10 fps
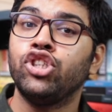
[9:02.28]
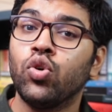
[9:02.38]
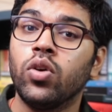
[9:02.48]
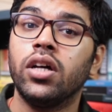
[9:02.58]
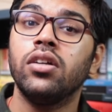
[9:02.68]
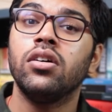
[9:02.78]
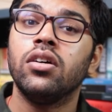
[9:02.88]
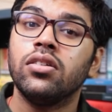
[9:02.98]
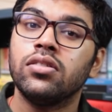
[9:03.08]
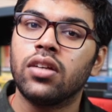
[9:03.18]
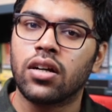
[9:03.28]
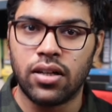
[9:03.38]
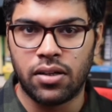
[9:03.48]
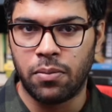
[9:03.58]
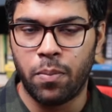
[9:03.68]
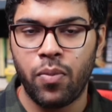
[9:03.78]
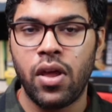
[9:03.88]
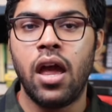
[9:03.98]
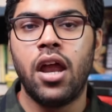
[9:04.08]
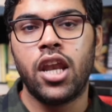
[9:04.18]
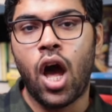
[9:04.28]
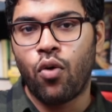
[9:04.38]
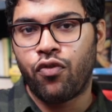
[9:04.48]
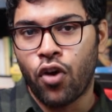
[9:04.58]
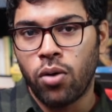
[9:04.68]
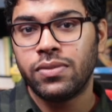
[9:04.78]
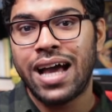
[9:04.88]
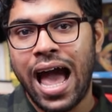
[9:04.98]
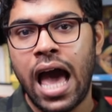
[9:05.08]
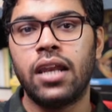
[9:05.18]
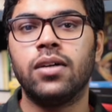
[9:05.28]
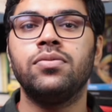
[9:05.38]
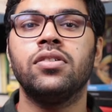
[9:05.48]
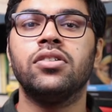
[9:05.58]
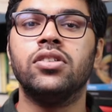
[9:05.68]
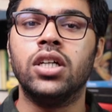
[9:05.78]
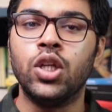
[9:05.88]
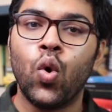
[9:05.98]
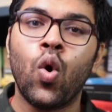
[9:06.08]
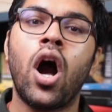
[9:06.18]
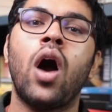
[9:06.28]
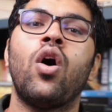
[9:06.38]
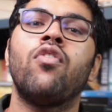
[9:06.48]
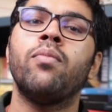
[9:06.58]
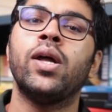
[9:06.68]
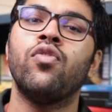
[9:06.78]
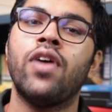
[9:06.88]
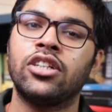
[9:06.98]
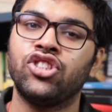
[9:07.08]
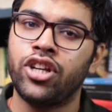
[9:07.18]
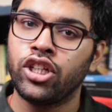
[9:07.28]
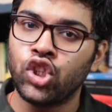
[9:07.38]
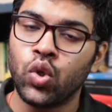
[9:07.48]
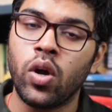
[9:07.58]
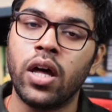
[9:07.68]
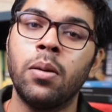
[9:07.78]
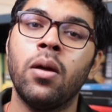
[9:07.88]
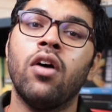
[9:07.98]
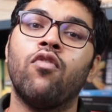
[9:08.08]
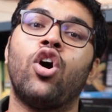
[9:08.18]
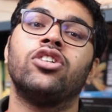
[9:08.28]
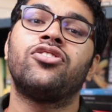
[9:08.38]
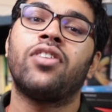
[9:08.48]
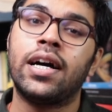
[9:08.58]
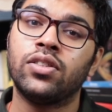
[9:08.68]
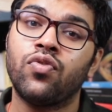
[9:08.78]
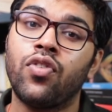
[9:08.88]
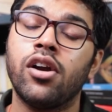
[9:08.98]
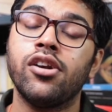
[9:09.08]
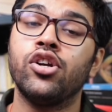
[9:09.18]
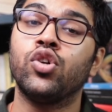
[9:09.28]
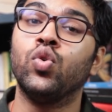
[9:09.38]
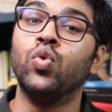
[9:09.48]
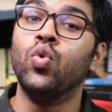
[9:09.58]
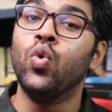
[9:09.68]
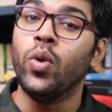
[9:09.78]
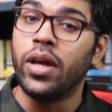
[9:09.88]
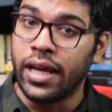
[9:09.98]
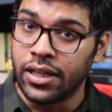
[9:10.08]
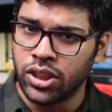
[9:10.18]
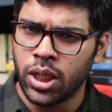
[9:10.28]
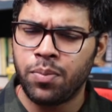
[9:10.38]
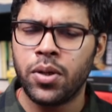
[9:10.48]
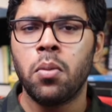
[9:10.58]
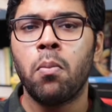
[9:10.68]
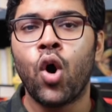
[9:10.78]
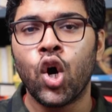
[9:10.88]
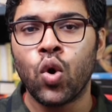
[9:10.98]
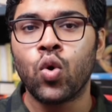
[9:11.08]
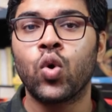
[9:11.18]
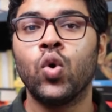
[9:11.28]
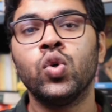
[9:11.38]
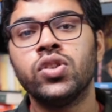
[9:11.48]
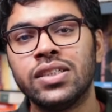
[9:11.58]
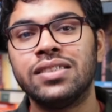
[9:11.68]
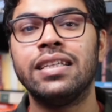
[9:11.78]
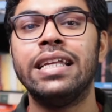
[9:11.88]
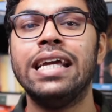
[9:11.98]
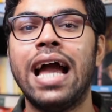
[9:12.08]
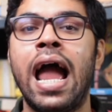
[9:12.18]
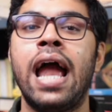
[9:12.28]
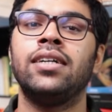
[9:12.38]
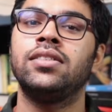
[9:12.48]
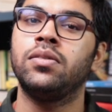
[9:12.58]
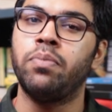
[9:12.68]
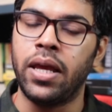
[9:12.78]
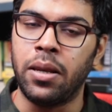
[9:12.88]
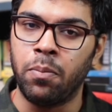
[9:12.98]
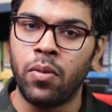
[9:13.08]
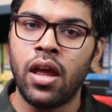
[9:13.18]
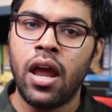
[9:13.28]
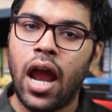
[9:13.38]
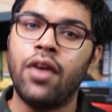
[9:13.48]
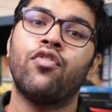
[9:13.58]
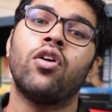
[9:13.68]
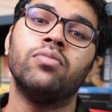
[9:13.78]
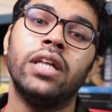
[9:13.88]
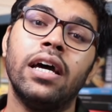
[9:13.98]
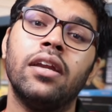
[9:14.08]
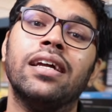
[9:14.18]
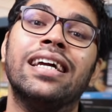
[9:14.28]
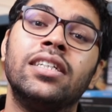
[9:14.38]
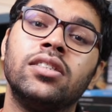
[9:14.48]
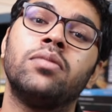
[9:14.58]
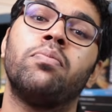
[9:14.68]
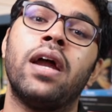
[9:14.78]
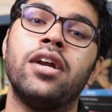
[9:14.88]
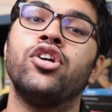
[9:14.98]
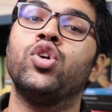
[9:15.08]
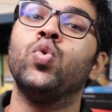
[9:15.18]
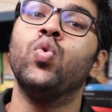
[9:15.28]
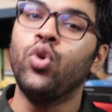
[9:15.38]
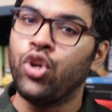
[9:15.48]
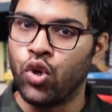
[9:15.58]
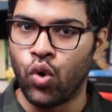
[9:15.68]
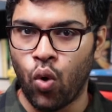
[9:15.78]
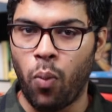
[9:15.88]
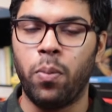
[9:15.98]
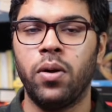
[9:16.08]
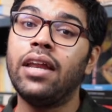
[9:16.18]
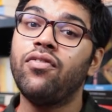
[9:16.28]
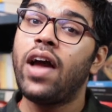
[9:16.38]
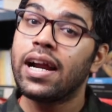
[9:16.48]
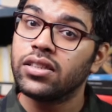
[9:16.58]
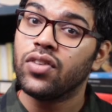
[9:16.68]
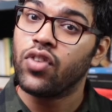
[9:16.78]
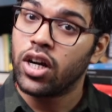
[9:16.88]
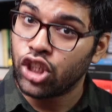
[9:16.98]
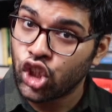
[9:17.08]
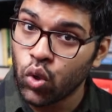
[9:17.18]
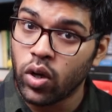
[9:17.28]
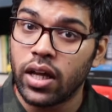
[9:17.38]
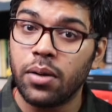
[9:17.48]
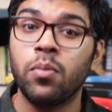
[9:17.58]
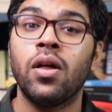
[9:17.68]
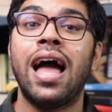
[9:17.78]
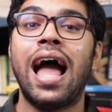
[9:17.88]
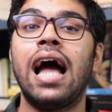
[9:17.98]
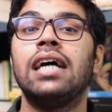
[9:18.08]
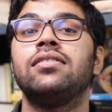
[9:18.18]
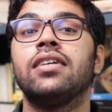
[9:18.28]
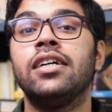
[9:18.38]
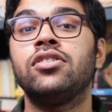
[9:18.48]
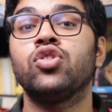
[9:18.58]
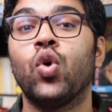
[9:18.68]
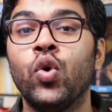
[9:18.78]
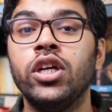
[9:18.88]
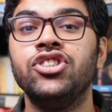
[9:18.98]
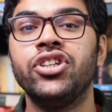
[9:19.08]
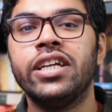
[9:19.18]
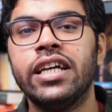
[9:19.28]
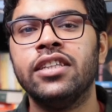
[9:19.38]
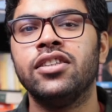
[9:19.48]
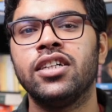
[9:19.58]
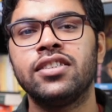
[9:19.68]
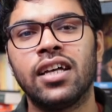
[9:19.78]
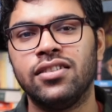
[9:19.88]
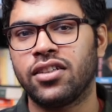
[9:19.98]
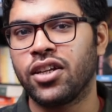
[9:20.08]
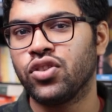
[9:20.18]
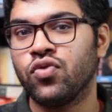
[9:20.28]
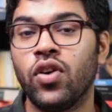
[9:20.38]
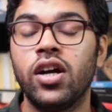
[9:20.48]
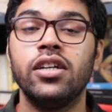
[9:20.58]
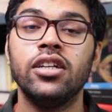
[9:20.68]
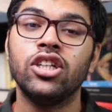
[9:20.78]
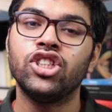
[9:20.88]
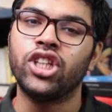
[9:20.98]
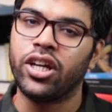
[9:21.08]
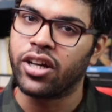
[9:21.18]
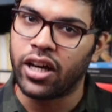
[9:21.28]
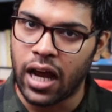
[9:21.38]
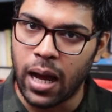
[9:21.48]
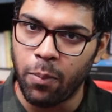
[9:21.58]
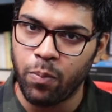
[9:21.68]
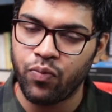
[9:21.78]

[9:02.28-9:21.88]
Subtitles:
sugar sukkar. Now, from the Arabs, the know-how of manufacturing sugar was transferred to Egypt, Morocco, Sicily, and Spain. And from there, it spread to Europe. In fact, the word sugar has its origin in the Sanskrit word sharkara.